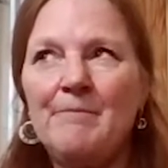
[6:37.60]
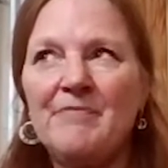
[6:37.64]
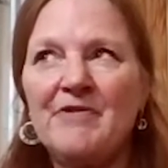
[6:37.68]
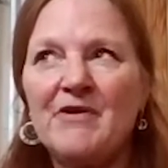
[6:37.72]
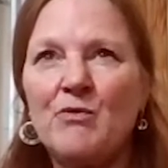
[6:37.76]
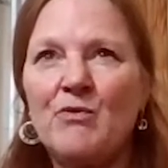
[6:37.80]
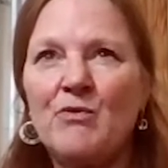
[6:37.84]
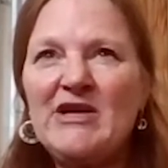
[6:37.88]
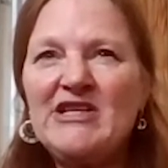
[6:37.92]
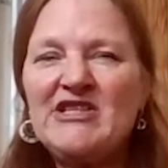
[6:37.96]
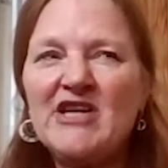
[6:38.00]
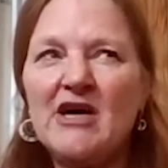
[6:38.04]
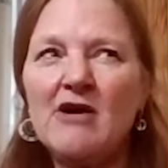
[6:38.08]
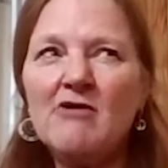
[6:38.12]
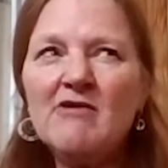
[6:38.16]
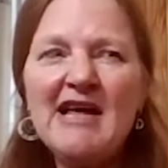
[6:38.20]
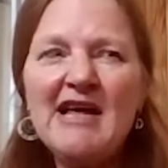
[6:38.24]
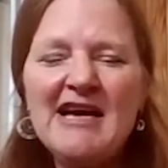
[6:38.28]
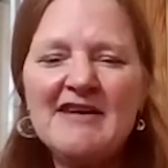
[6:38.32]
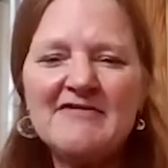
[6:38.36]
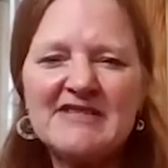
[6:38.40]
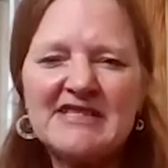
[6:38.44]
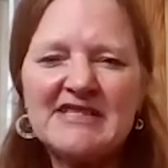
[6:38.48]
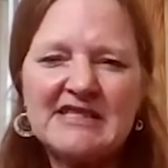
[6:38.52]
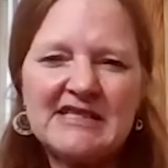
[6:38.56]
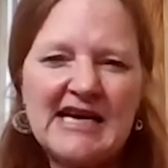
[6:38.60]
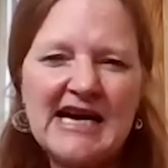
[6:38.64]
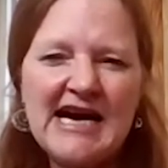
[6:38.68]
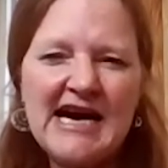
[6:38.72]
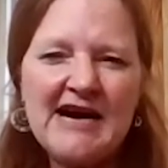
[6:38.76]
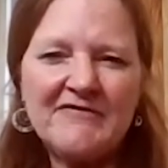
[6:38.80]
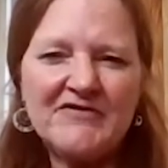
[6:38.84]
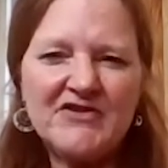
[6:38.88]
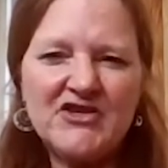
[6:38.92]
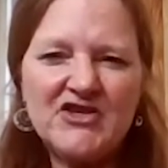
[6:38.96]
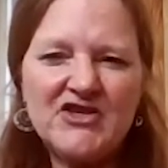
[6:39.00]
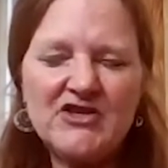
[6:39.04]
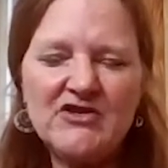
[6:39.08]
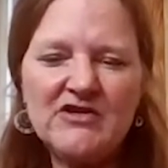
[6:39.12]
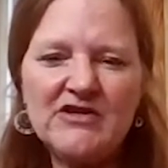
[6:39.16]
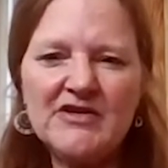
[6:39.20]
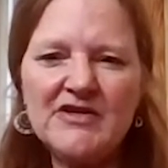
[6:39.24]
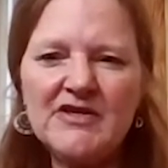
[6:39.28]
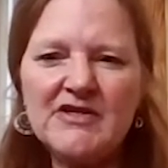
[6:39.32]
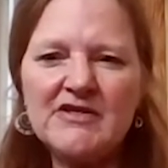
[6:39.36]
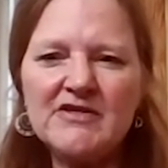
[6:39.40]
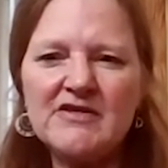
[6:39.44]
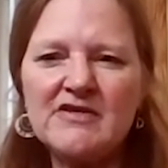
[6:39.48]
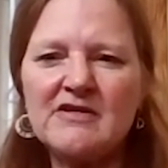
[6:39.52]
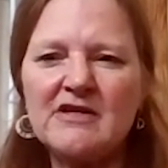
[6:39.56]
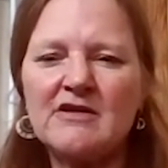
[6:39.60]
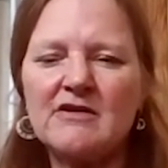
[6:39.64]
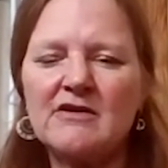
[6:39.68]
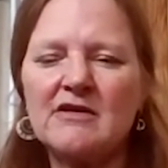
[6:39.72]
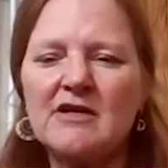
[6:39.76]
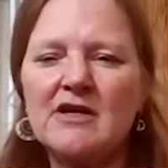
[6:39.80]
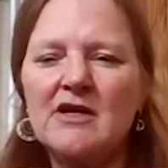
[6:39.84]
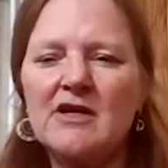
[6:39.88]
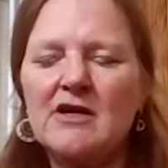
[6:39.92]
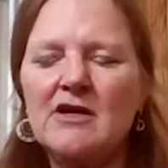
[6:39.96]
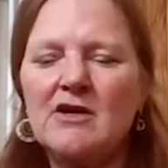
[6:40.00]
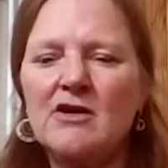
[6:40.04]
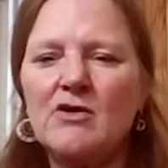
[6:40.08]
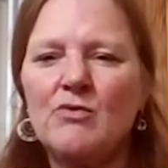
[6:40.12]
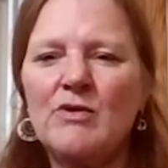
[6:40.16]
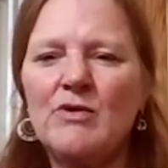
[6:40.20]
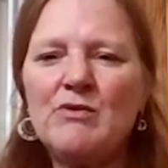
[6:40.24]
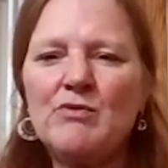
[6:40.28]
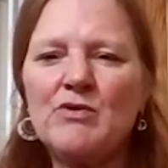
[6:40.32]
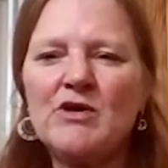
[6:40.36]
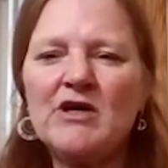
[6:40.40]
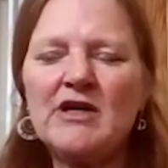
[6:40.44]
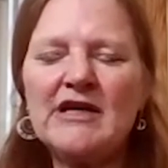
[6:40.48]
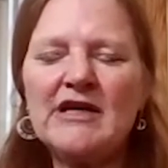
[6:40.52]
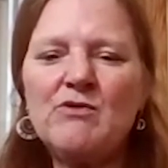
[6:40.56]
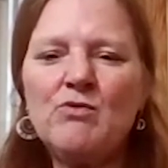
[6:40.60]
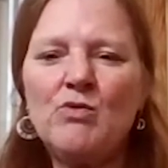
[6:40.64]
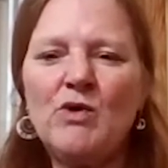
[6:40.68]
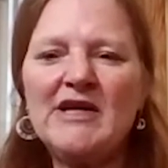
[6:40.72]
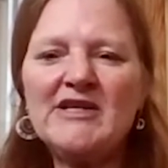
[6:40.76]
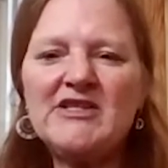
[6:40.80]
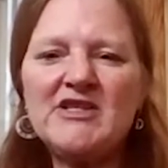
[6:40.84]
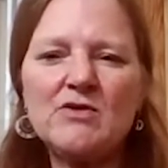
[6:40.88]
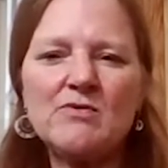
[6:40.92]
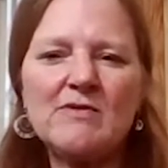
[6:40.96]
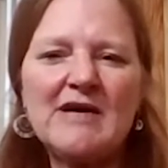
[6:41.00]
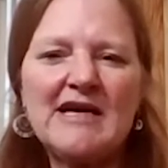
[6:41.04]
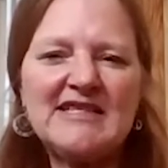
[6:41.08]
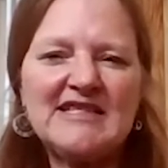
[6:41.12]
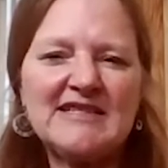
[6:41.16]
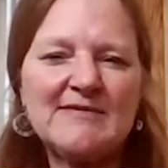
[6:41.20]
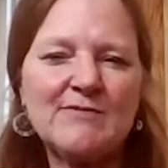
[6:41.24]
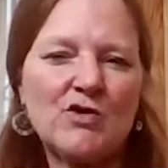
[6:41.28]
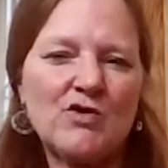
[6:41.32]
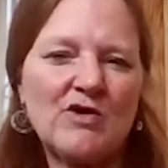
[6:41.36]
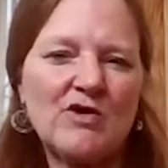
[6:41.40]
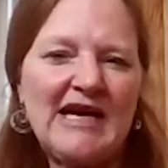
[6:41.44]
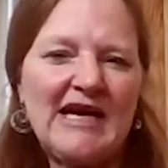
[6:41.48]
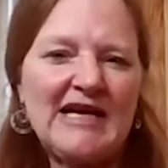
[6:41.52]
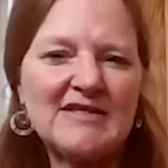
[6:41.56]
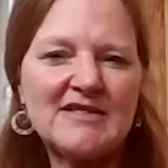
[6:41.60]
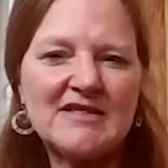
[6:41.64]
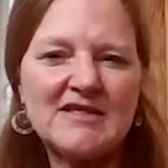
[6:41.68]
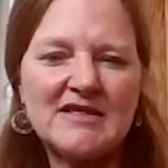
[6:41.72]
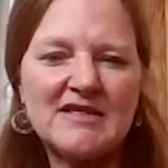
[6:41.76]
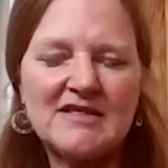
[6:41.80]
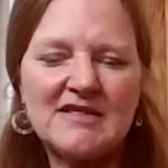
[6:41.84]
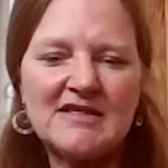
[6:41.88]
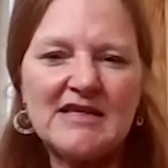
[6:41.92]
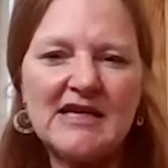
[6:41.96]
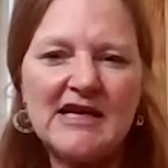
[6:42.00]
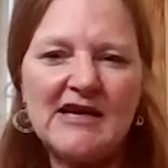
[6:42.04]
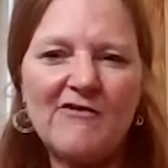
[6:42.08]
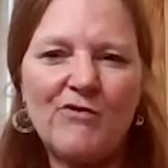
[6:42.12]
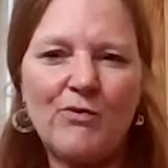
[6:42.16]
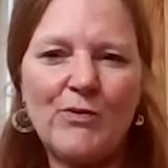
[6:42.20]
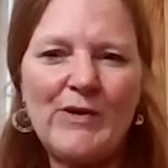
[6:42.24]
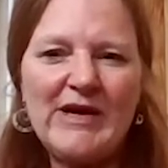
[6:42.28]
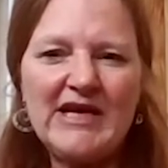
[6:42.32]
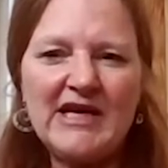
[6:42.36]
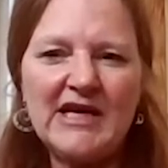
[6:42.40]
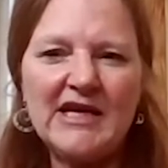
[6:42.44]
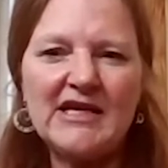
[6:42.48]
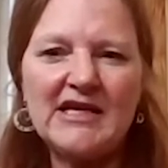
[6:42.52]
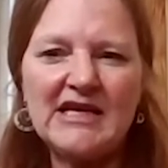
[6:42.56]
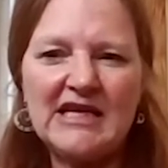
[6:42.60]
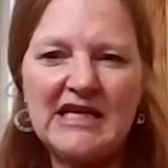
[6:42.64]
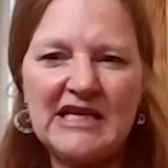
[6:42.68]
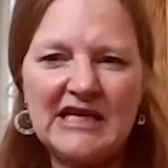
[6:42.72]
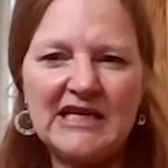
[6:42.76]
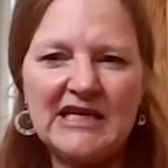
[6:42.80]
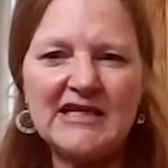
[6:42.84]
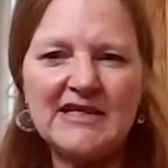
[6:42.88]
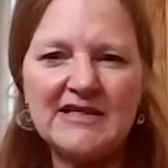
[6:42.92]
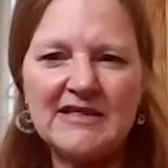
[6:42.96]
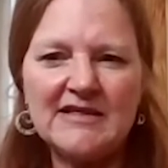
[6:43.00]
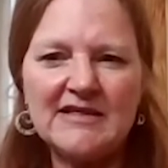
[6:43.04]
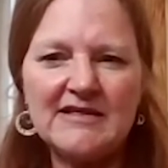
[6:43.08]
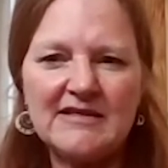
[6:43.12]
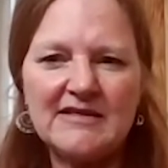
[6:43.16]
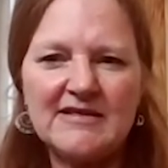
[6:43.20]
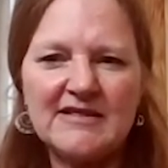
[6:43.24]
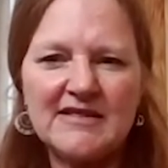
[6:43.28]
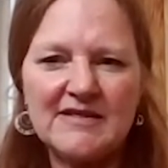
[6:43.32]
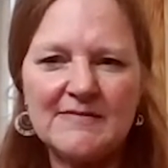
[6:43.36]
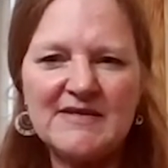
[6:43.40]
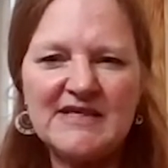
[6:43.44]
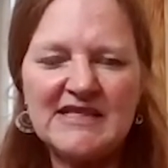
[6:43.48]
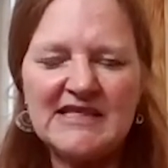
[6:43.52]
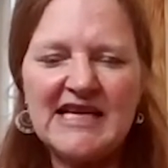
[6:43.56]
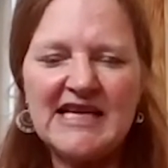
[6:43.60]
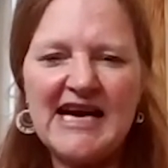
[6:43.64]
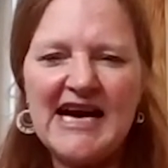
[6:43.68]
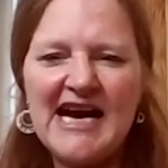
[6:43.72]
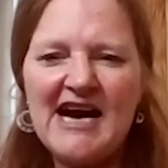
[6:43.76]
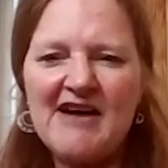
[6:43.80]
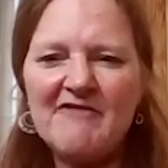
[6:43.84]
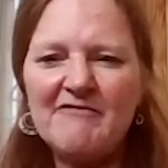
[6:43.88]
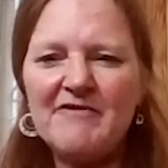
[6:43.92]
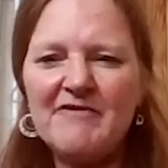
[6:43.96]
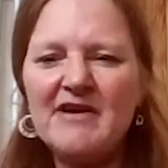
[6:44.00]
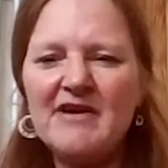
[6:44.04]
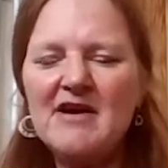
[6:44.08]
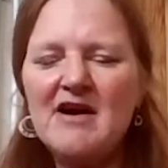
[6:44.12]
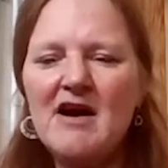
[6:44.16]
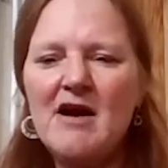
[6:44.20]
We don't have staff to do this, and we really want to write some grants to see if we can get some staff.